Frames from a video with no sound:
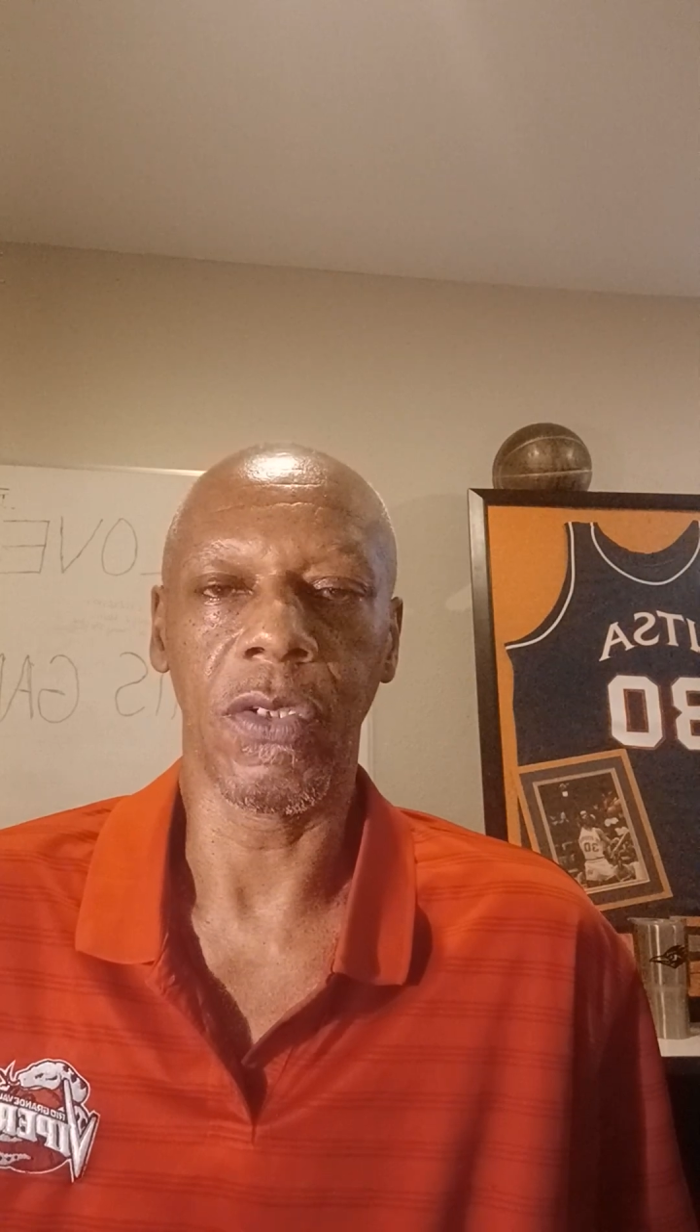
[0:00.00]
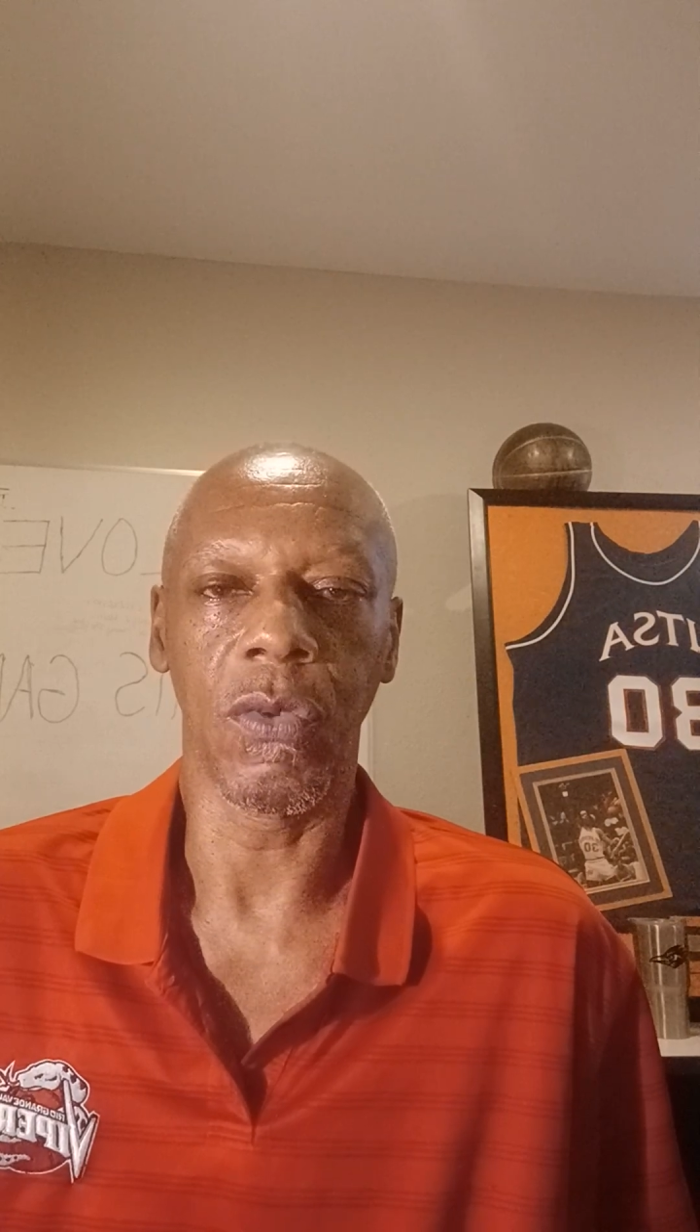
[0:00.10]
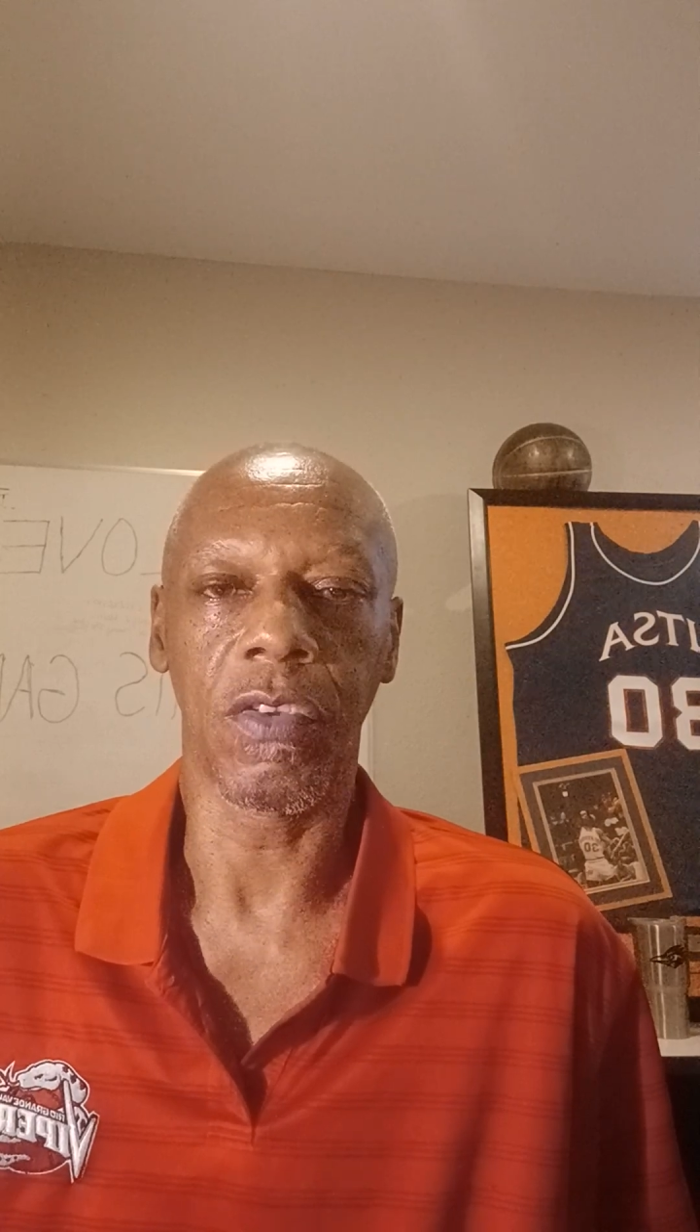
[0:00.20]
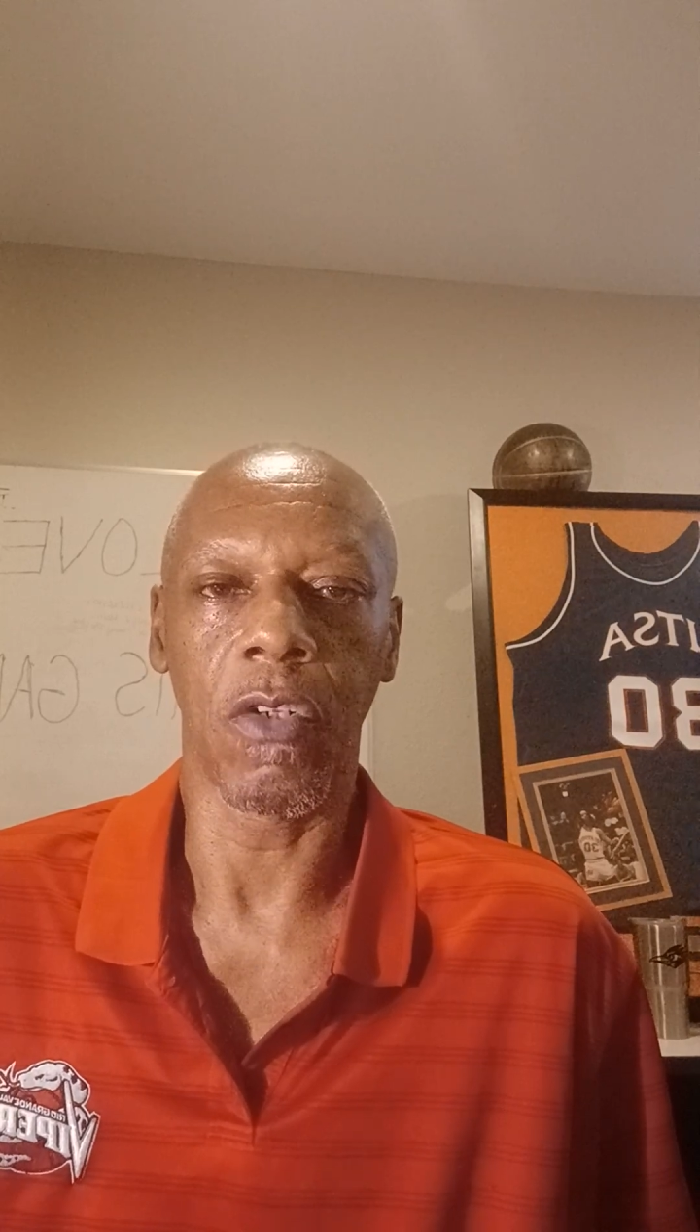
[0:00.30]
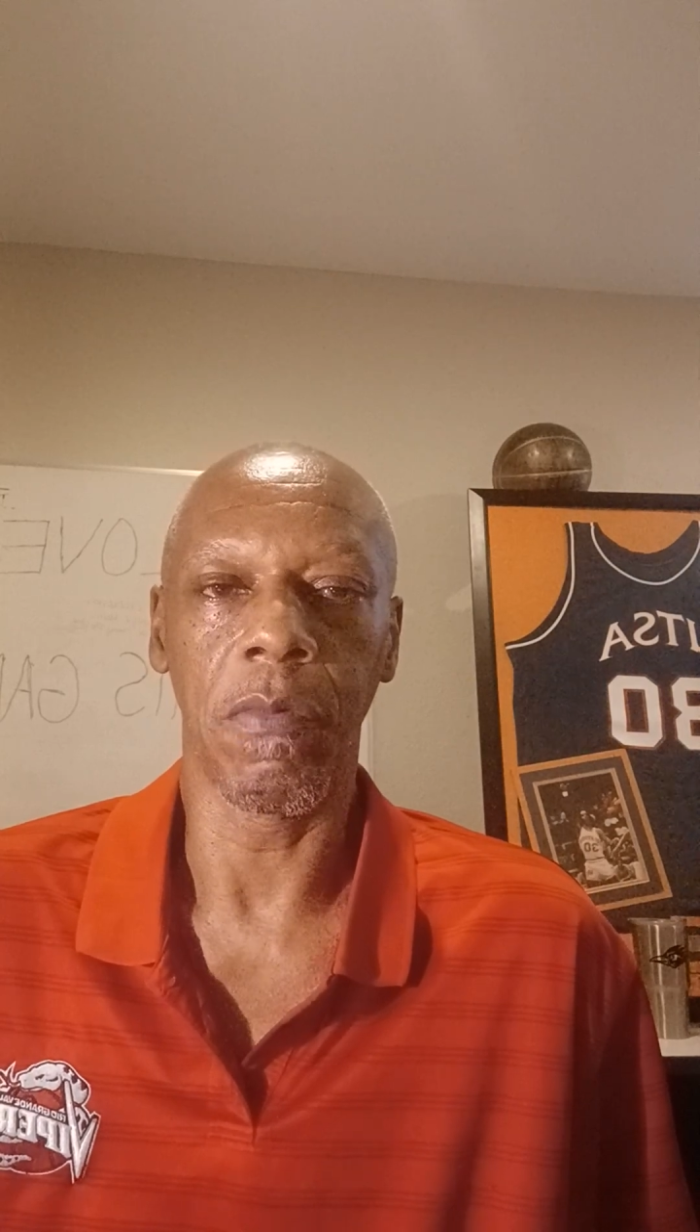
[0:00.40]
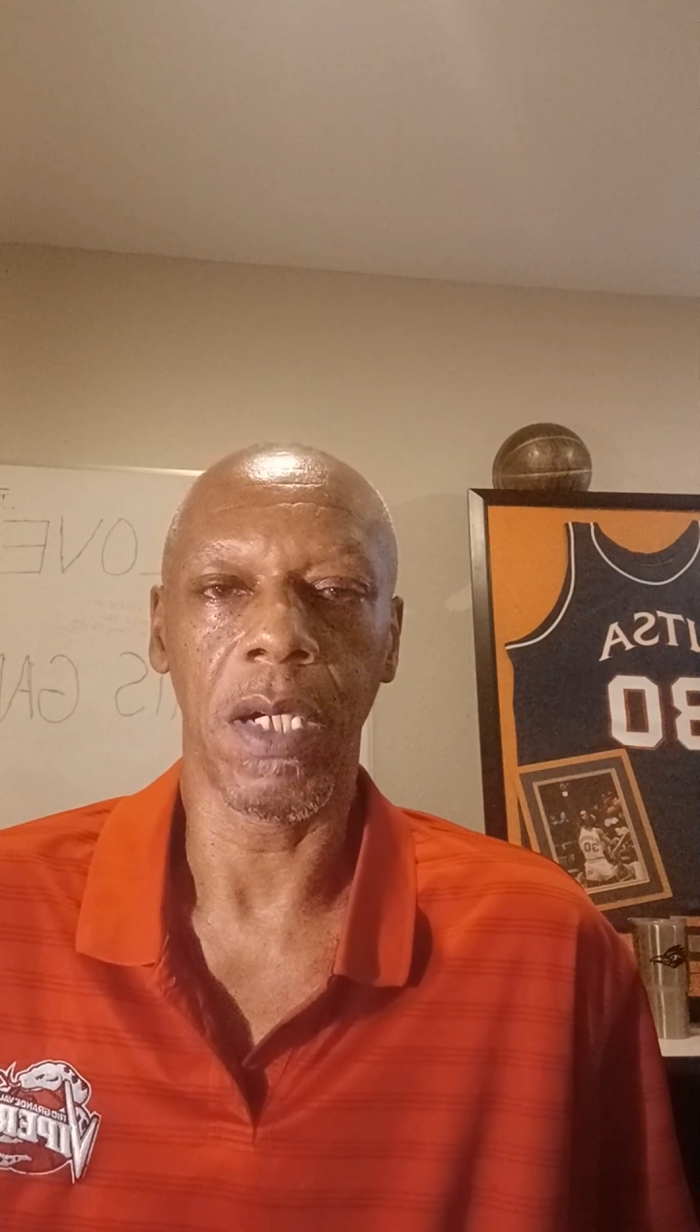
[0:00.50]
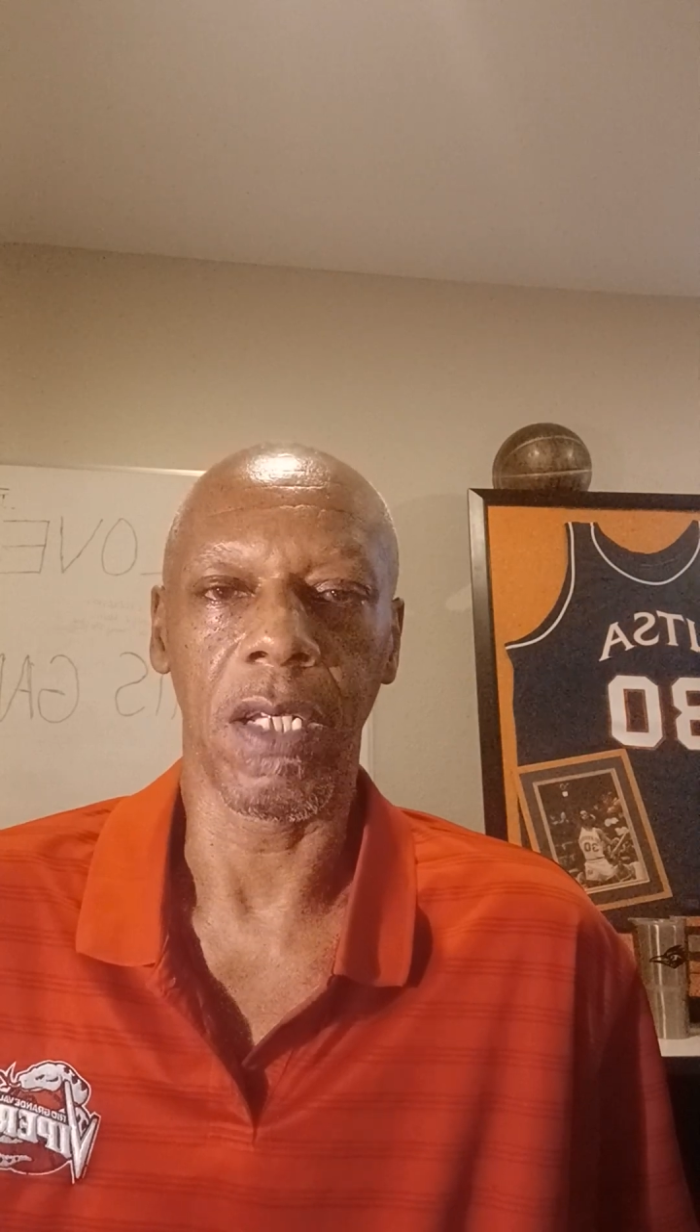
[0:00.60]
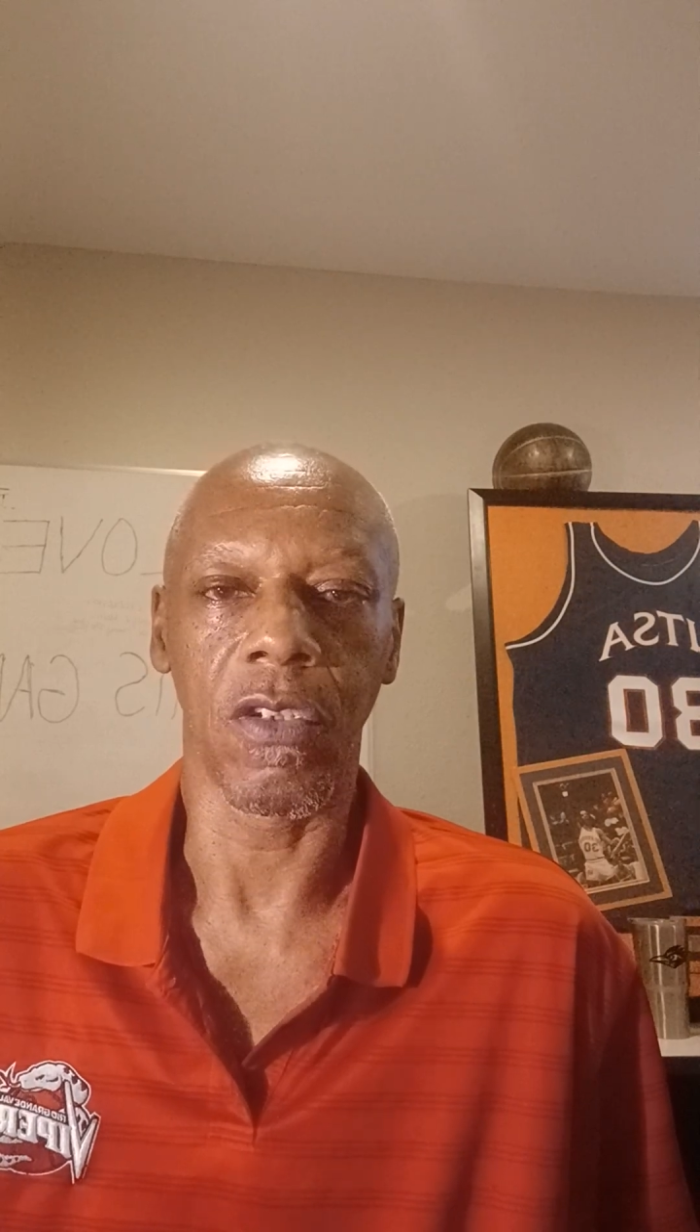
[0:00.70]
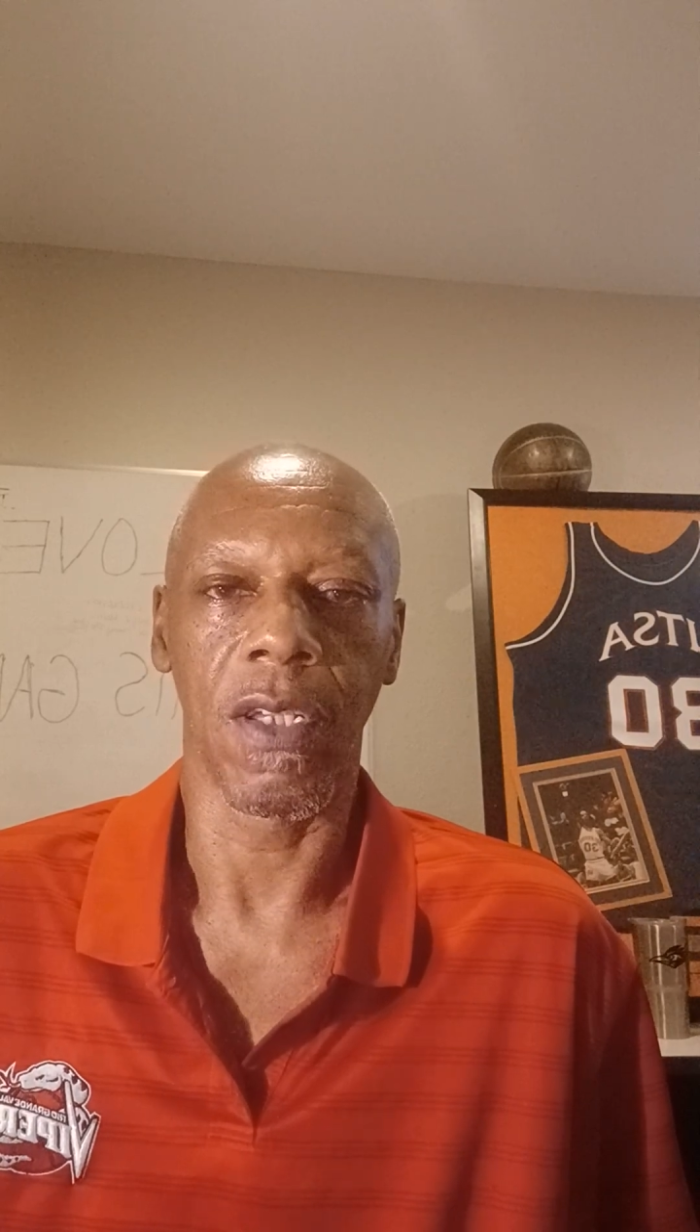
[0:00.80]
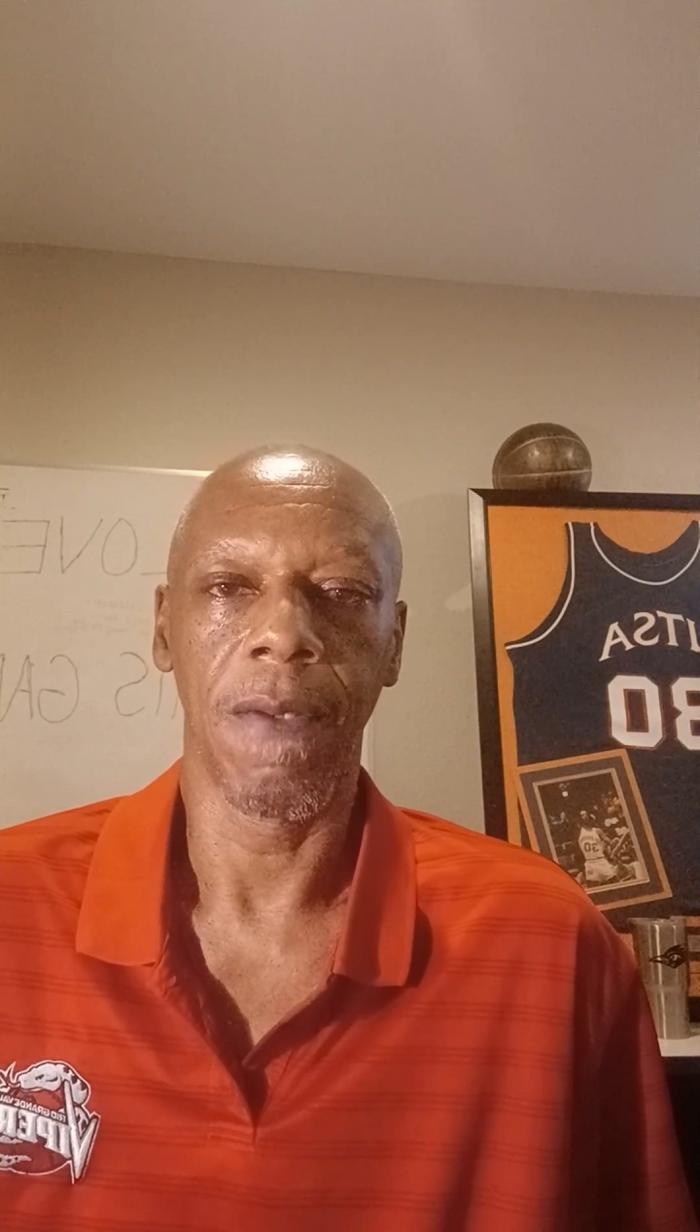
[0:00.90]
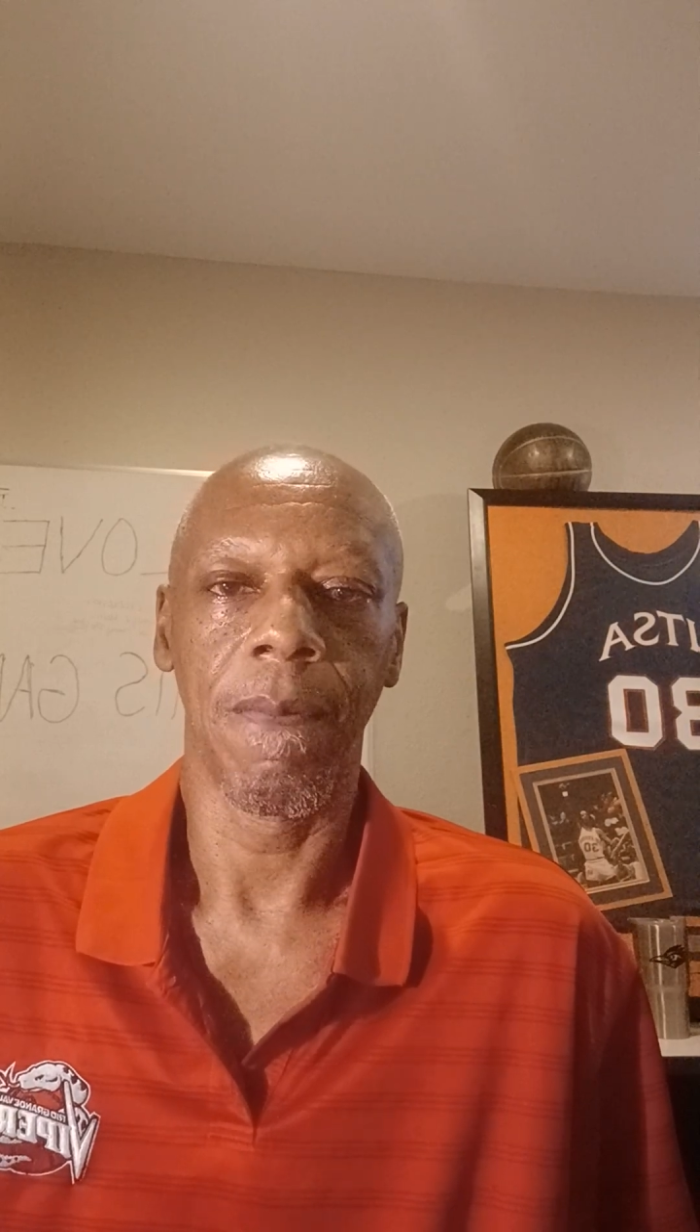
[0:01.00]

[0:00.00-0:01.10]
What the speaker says: do so much.